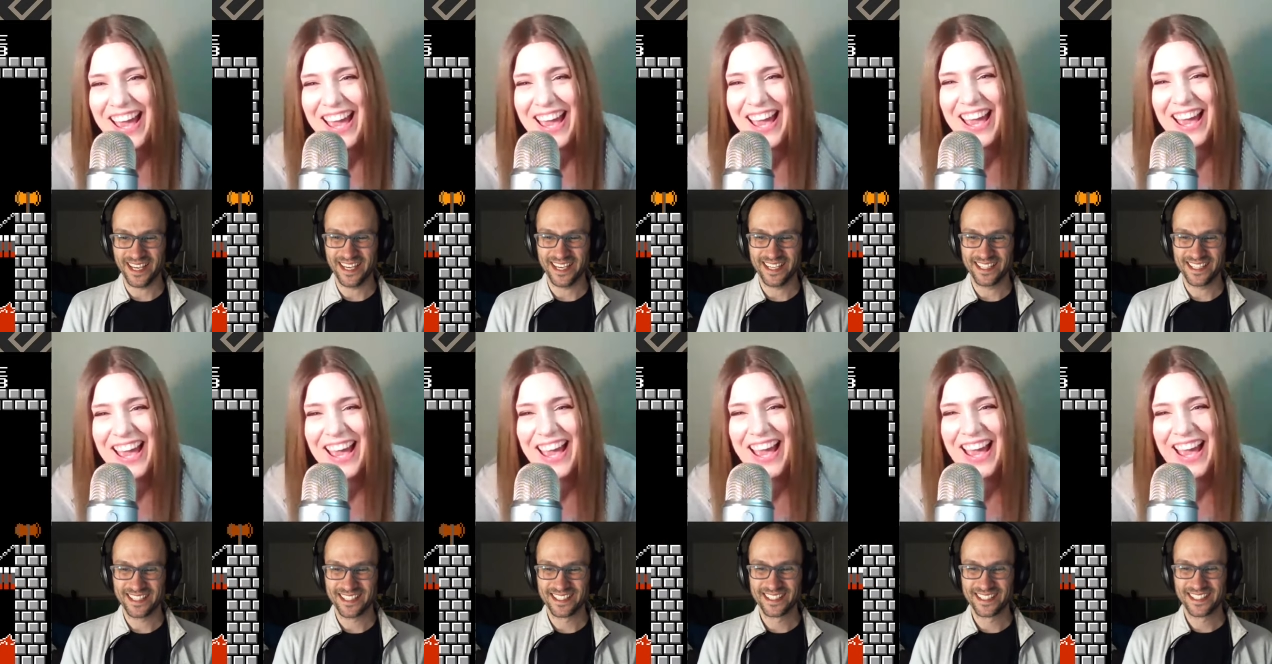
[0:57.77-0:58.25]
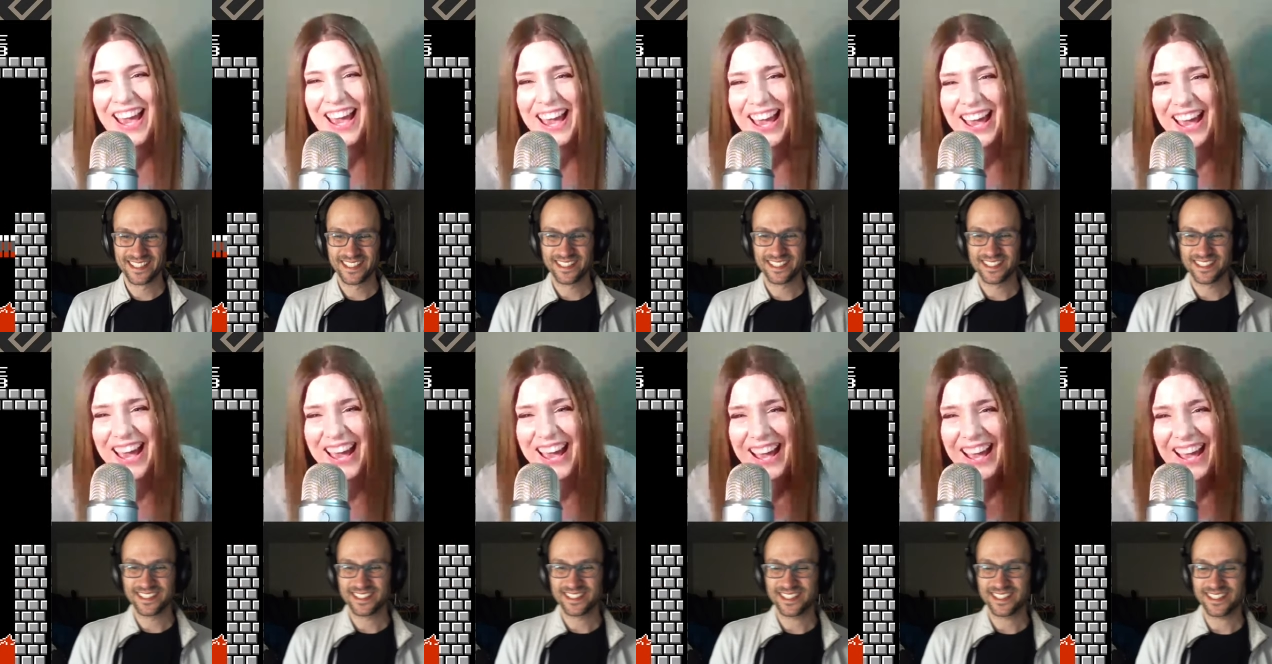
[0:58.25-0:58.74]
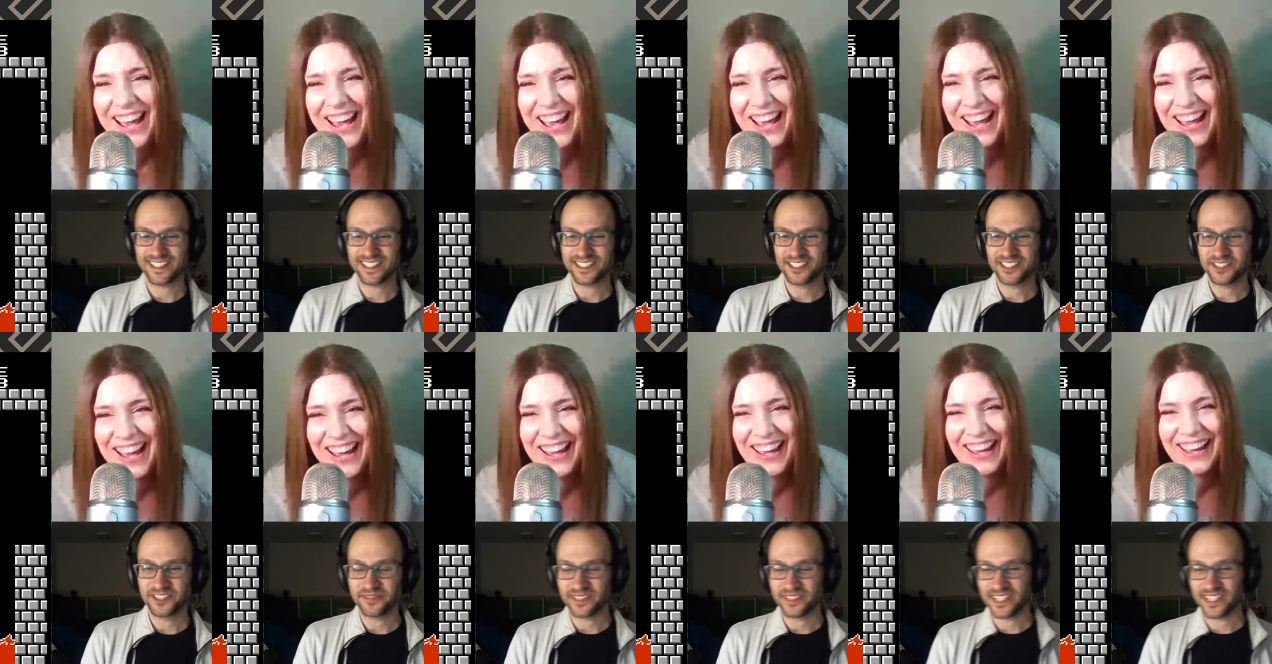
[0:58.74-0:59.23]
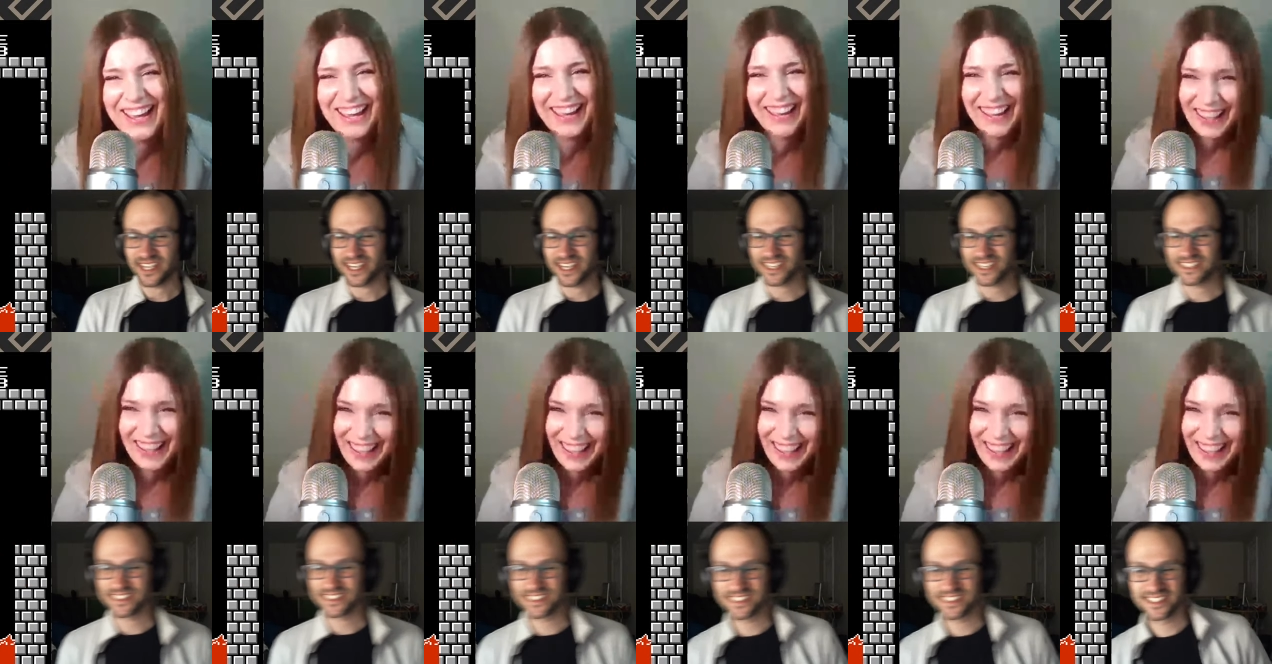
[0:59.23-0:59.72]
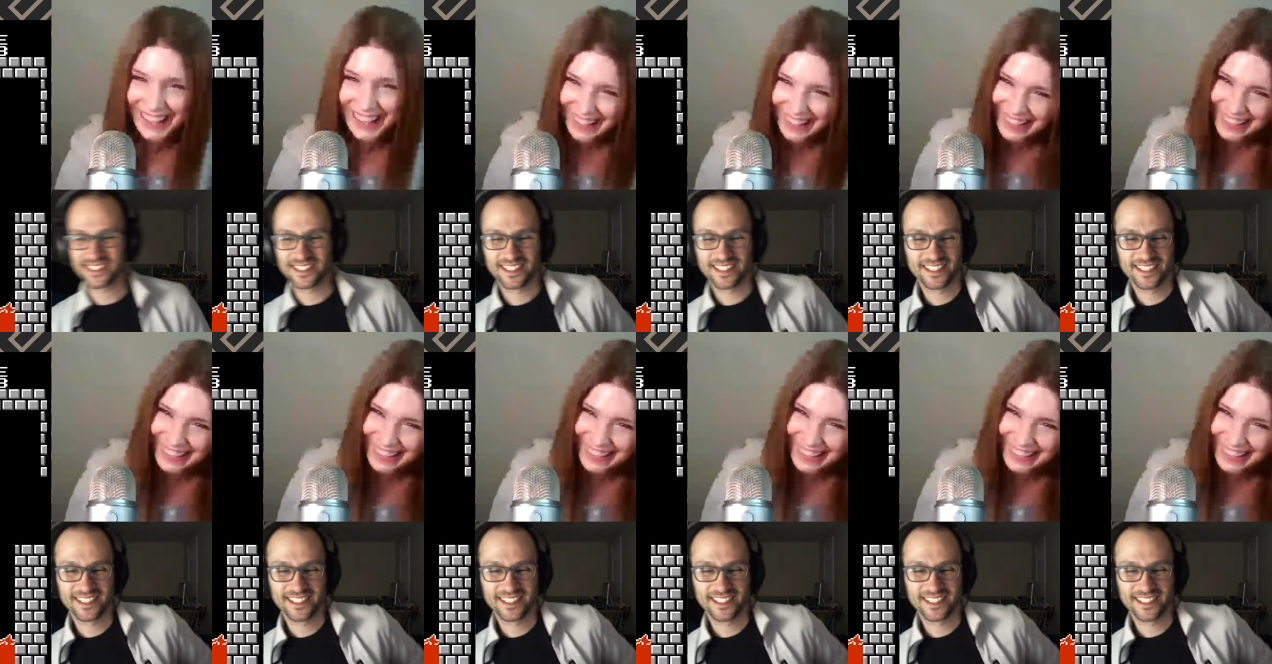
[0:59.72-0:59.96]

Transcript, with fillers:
Speaker 1: head. Get that stupid axe.